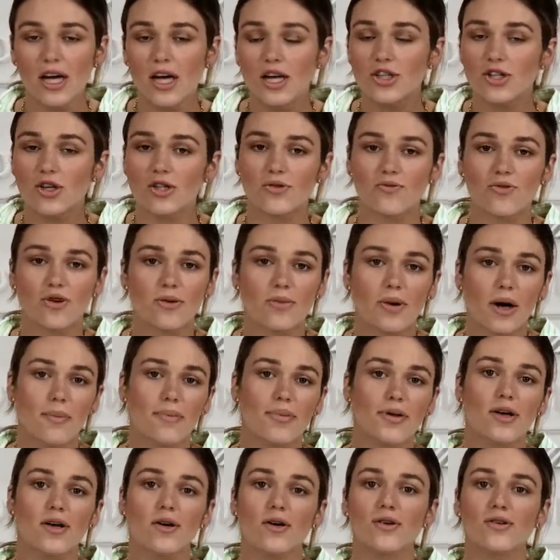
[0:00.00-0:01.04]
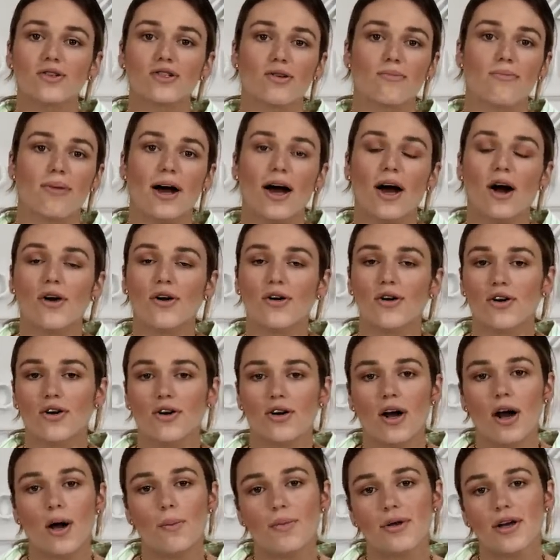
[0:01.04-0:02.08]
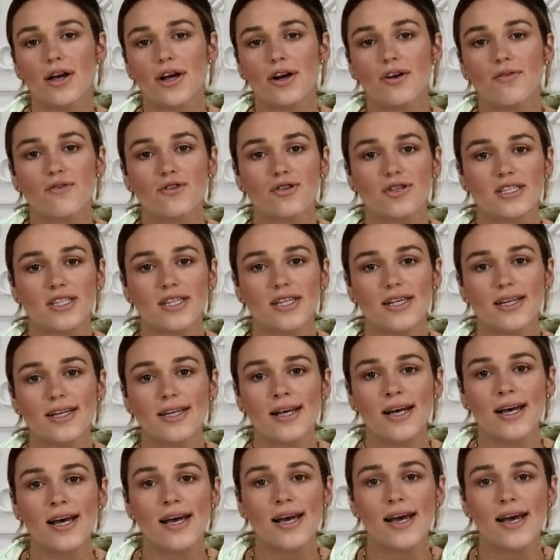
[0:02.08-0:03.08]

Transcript: Don't have to worry about pills or powder or complicated routine.